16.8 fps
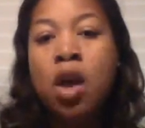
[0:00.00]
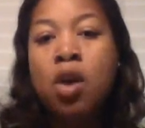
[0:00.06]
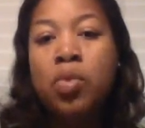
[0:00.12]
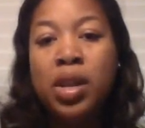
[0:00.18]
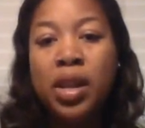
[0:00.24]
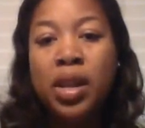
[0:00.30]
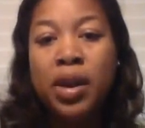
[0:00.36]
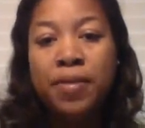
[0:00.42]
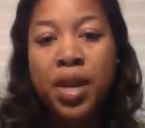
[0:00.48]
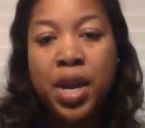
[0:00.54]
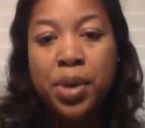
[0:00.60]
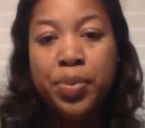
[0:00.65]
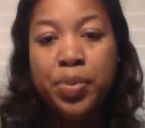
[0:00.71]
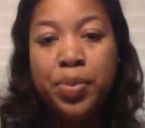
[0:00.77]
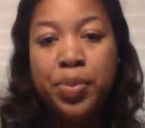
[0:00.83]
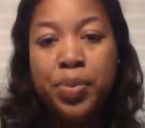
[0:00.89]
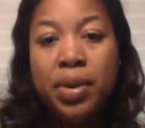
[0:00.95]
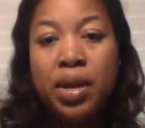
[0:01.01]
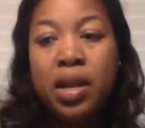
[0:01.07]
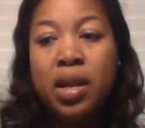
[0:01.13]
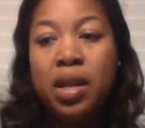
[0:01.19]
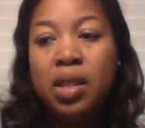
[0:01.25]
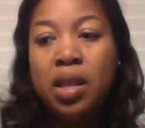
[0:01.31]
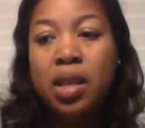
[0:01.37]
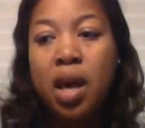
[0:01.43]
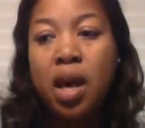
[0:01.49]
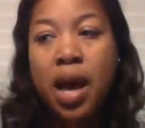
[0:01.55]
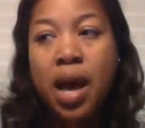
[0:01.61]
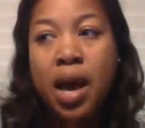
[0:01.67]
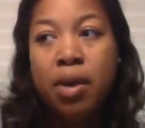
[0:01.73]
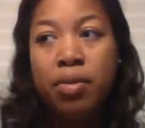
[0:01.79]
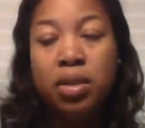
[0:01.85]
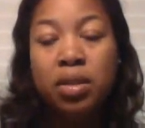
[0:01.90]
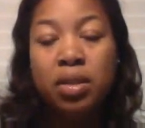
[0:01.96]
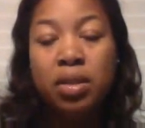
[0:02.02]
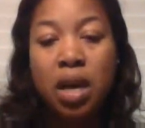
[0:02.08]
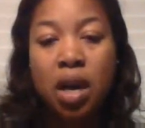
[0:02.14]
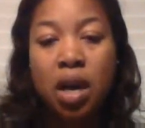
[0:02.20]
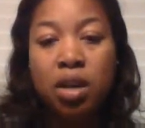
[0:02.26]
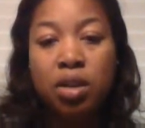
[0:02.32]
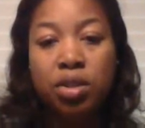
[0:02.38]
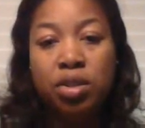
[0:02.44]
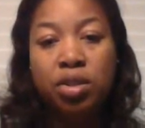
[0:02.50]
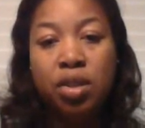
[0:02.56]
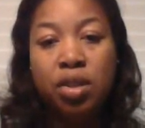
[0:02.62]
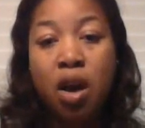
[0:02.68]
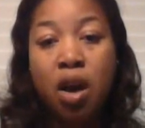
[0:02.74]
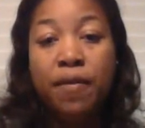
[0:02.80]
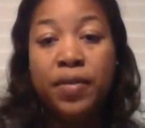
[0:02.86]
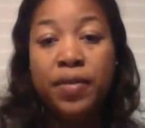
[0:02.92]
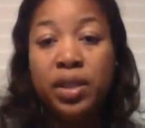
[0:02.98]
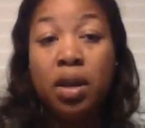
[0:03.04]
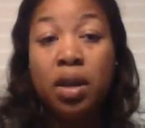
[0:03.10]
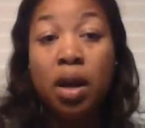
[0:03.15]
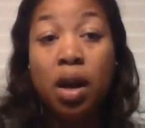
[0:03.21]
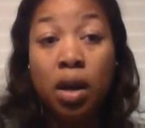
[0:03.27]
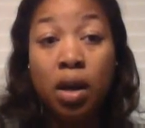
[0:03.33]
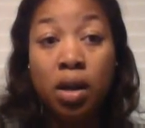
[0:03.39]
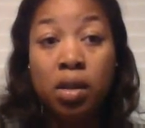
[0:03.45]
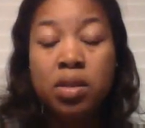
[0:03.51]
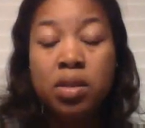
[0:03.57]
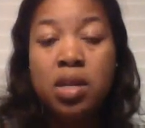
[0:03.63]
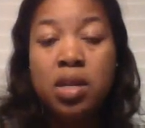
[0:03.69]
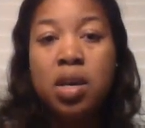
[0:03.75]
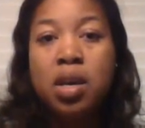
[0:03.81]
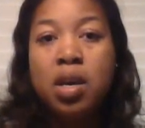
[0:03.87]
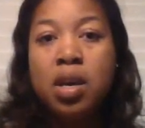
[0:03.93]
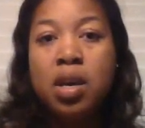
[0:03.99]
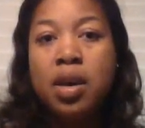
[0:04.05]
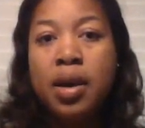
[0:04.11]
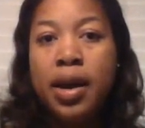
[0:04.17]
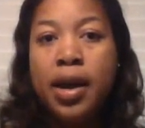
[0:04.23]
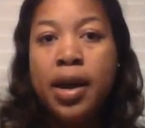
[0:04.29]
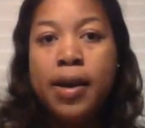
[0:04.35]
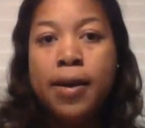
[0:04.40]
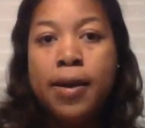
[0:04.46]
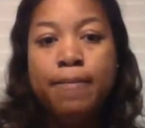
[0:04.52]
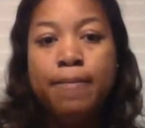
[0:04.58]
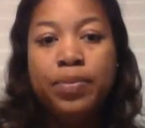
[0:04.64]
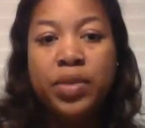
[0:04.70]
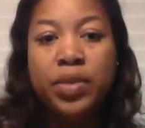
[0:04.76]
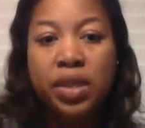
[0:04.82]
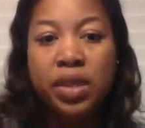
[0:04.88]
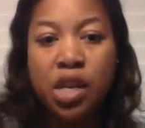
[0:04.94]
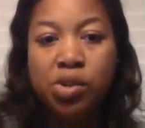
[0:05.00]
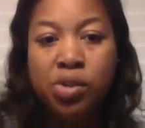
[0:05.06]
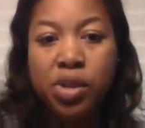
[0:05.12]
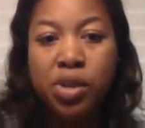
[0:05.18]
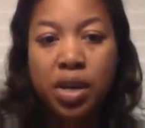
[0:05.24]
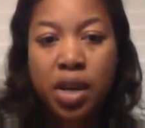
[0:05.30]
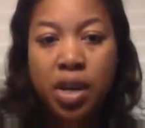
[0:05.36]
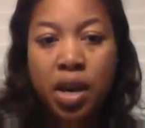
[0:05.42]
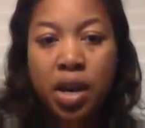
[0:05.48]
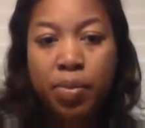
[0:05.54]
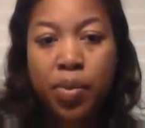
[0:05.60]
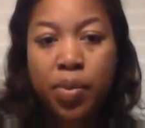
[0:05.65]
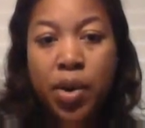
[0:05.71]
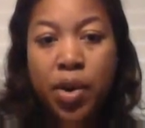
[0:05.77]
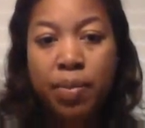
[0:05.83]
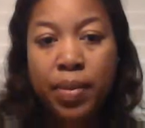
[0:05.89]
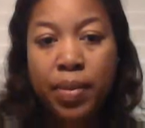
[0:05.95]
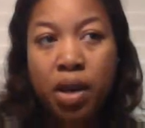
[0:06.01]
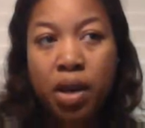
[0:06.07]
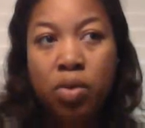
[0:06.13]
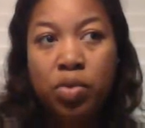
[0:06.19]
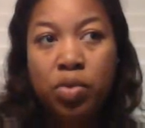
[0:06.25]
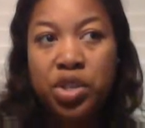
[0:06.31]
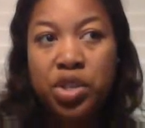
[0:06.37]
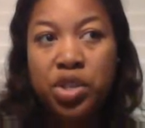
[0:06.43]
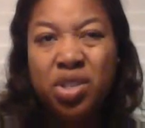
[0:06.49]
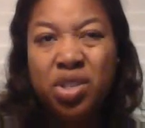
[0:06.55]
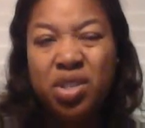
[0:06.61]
We left that appointment, and the high-risk doctor's office called to schedule an appointment, which,